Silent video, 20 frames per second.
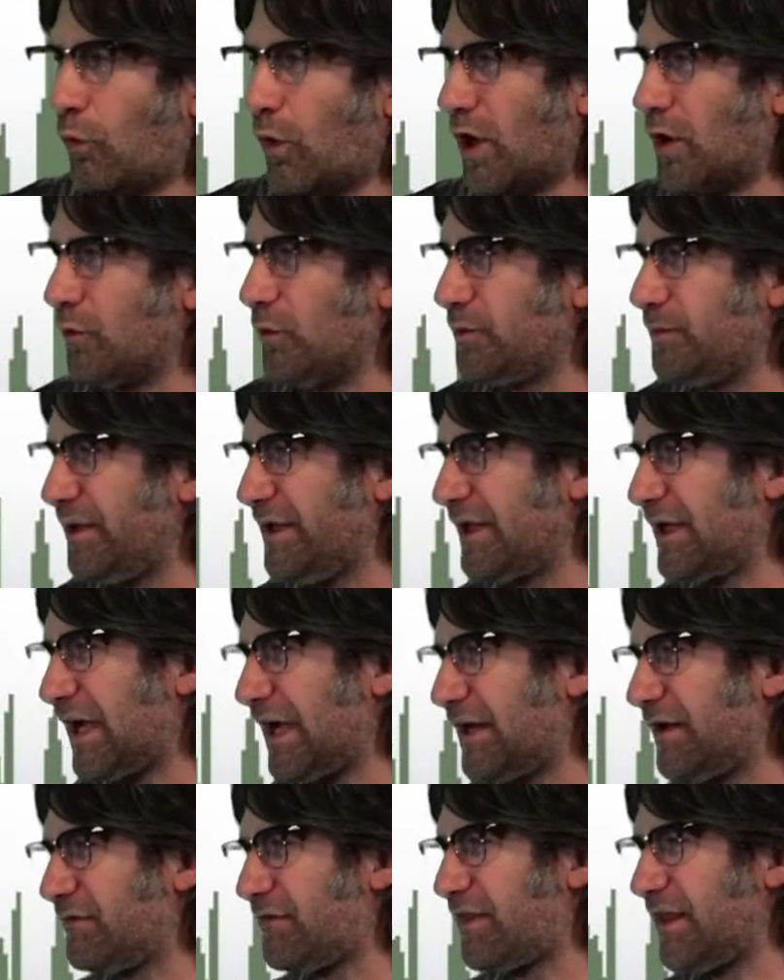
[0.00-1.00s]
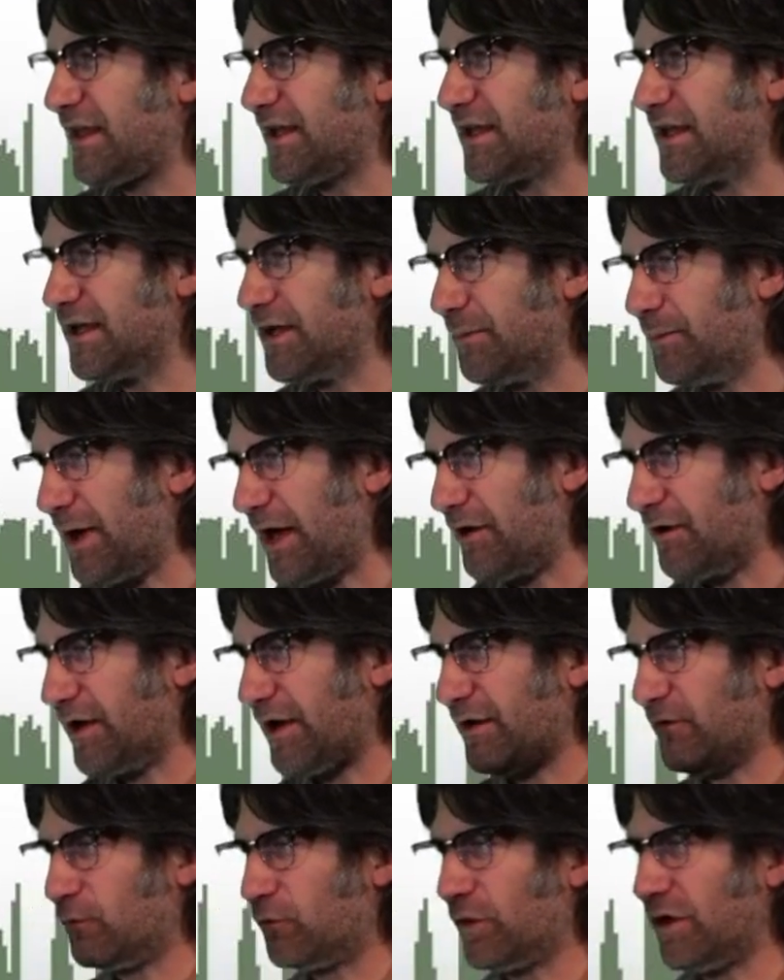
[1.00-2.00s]
would be kind of thinking about a
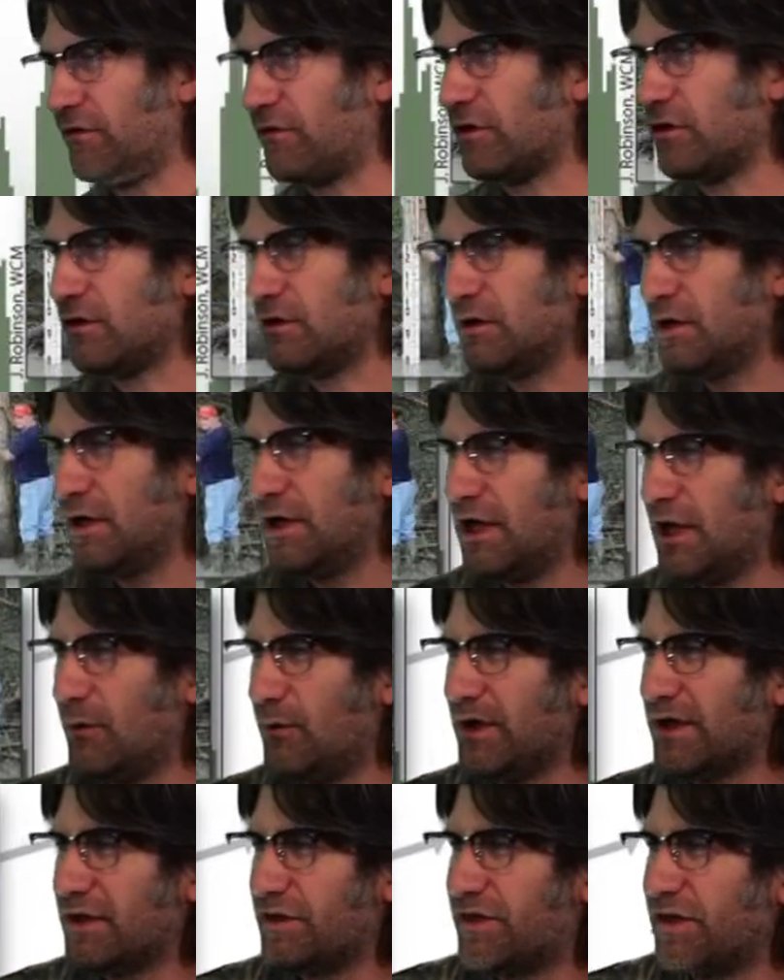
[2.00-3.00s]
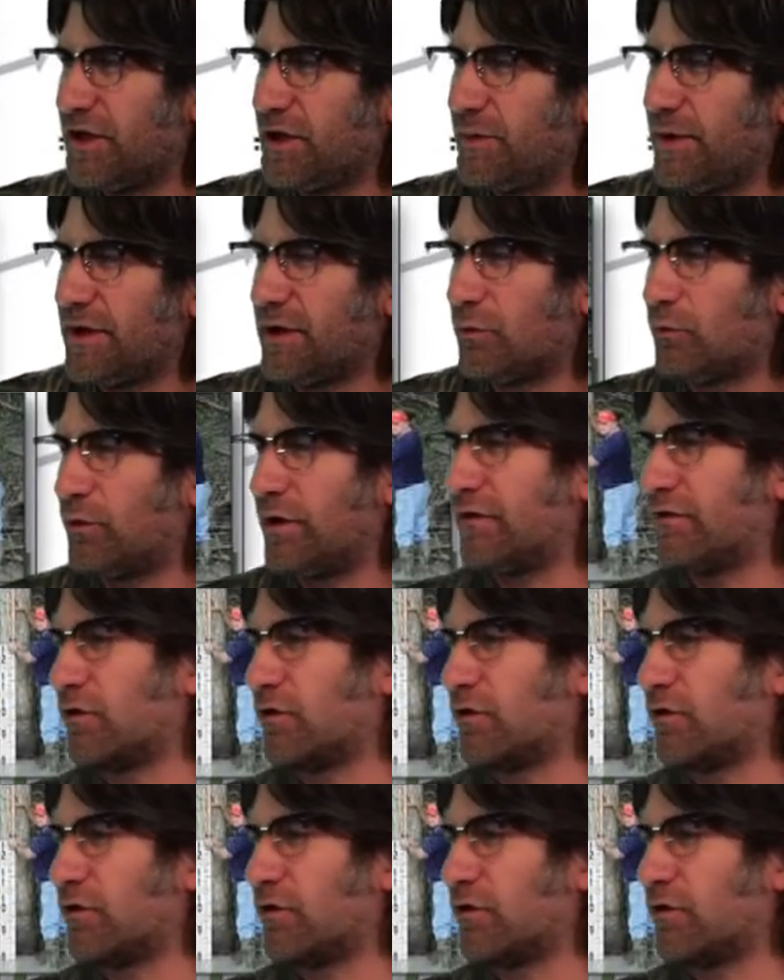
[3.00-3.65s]
river, and we can think about a river